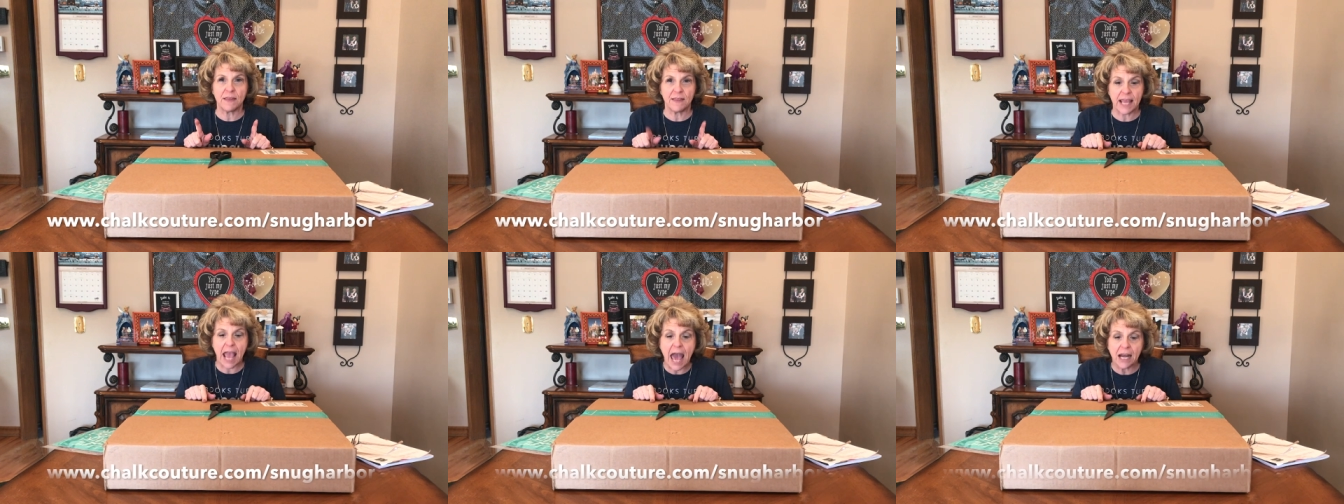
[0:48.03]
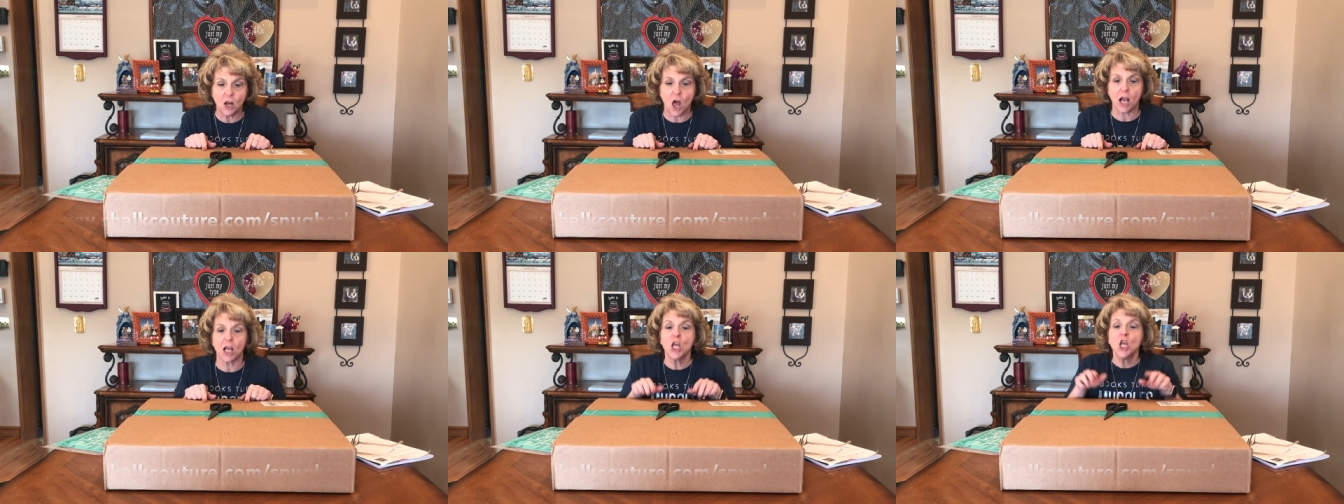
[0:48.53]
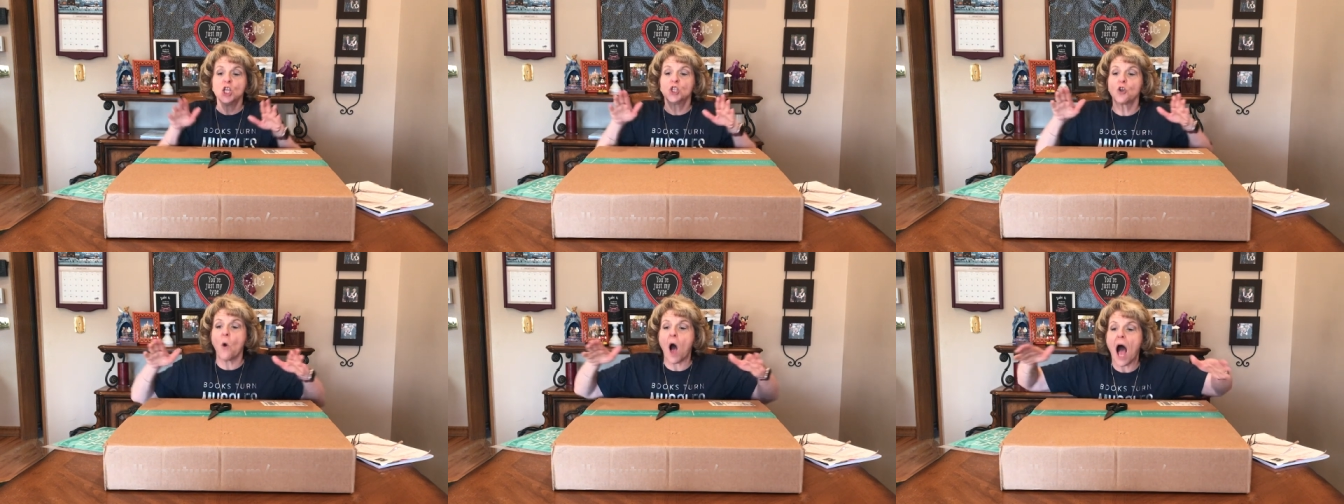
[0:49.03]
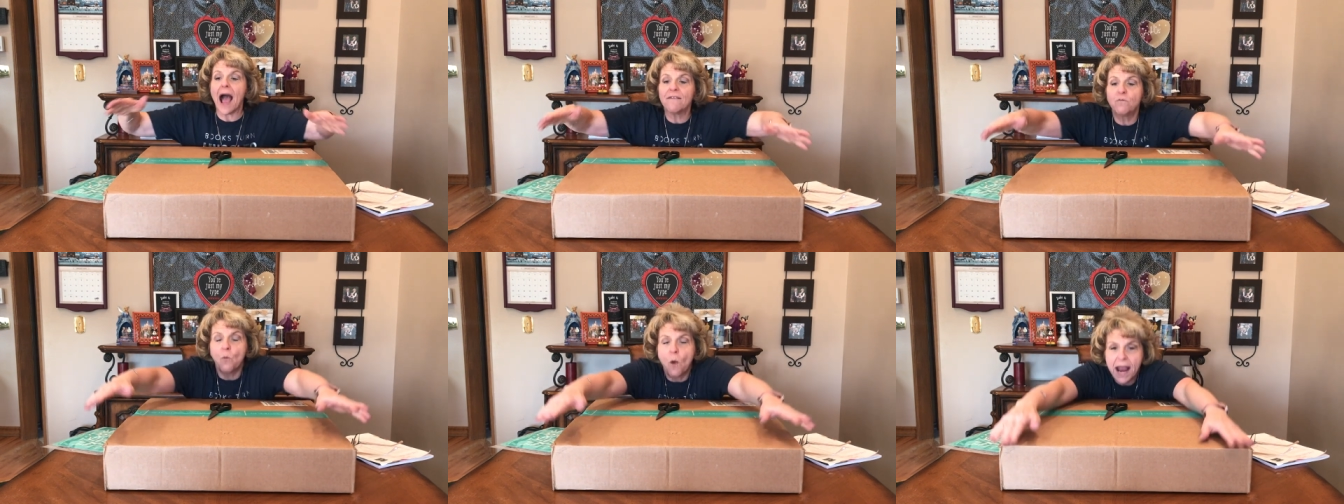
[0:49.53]
in the catalog. So
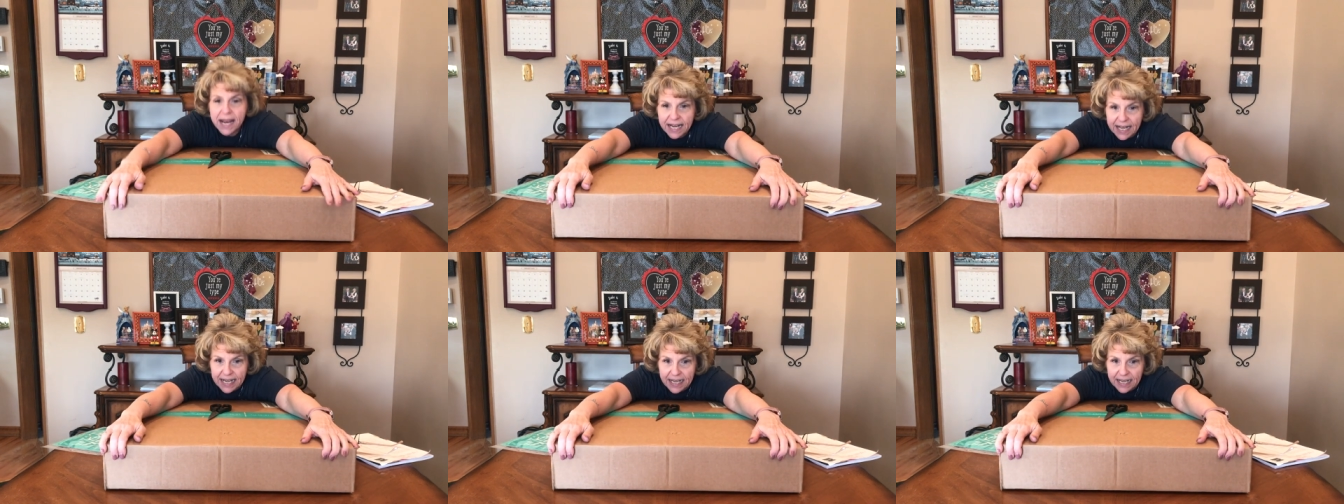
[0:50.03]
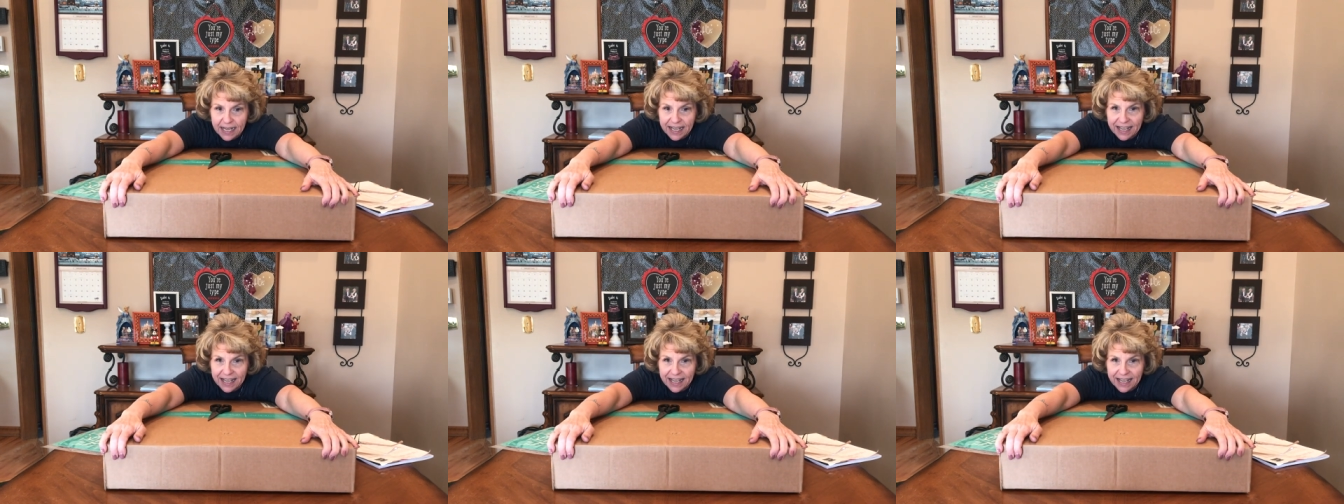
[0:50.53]
I've waited.